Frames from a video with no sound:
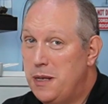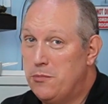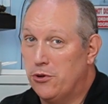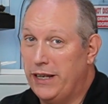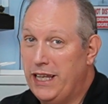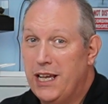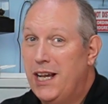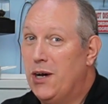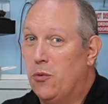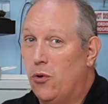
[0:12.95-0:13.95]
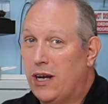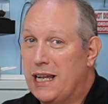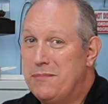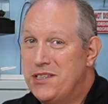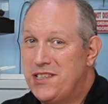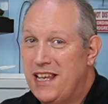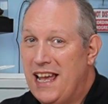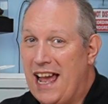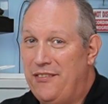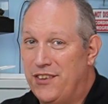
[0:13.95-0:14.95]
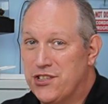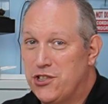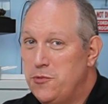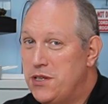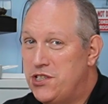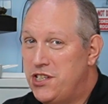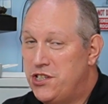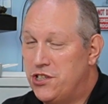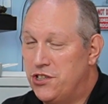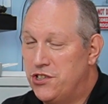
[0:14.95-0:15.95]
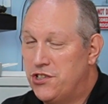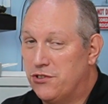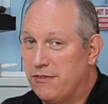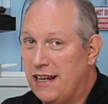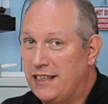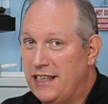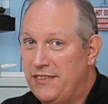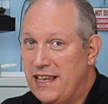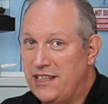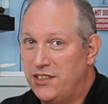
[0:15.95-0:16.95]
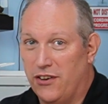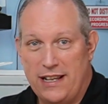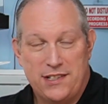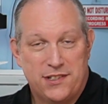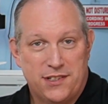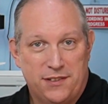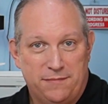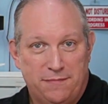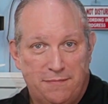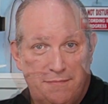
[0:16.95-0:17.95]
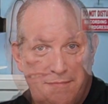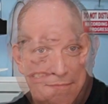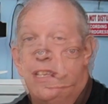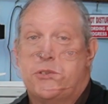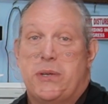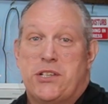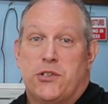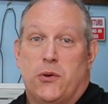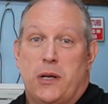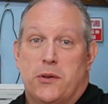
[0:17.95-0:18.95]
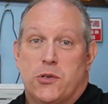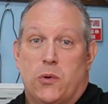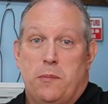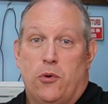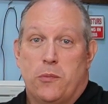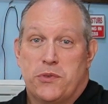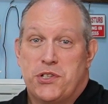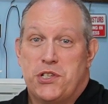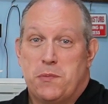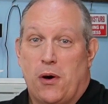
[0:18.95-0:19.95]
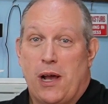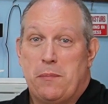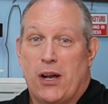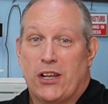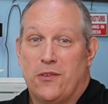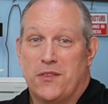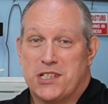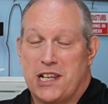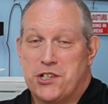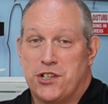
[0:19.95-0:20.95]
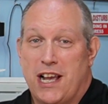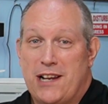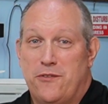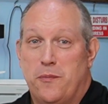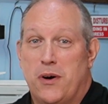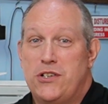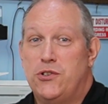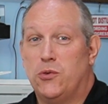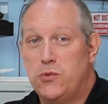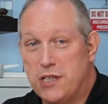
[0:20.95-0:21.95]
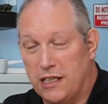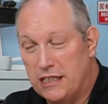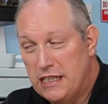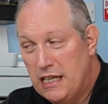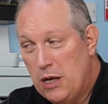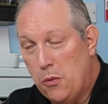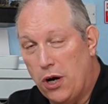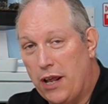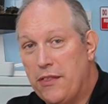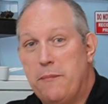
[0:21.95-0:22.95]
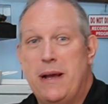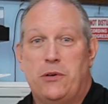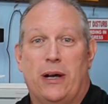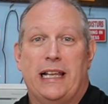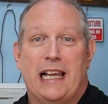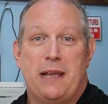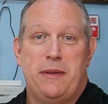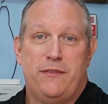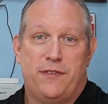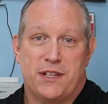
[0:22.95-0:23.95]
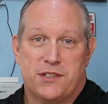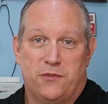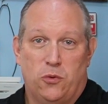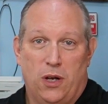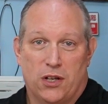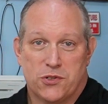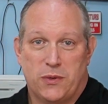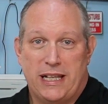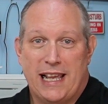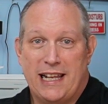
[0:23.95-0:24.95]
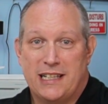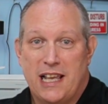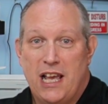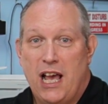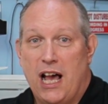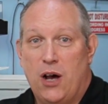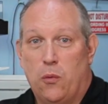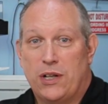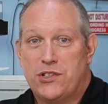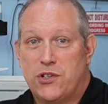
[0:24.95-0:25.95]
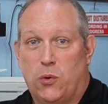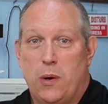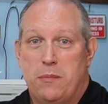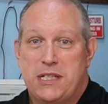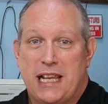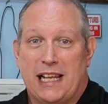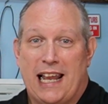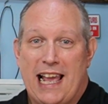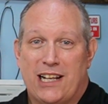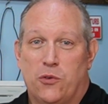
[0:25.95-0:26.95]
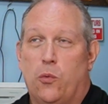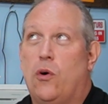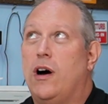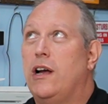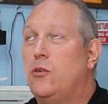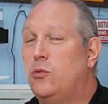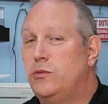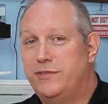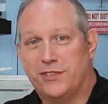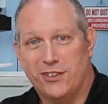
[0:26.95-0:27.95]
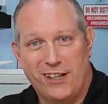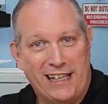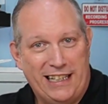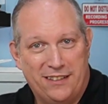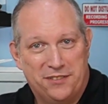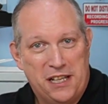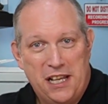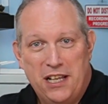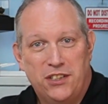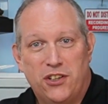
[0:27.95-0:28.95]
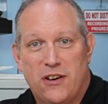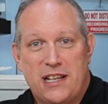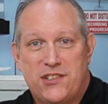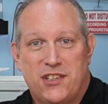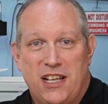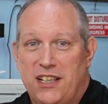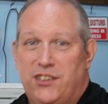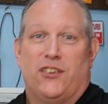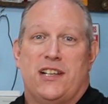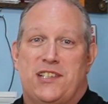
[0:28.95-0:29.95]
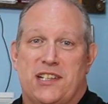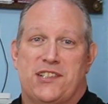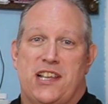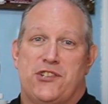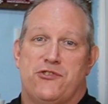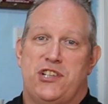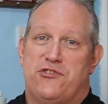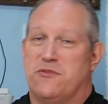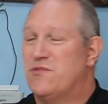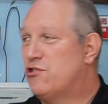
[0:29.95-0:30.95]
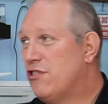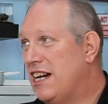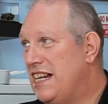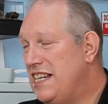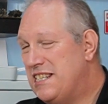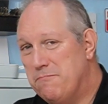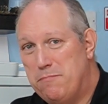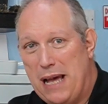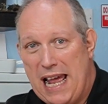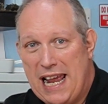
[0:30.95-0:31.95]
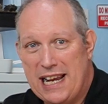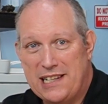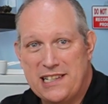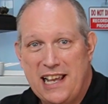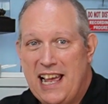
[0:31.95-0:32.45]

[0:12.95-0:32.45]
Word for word: memory, wargamers and the superstitions surrounding their dice. So this week's talking point was inspired by a conversation I had with my daughter while at the Medway Gaming Festival last weekend. At one stall in particular had a wild variety of dice, dice accessories from trays and bags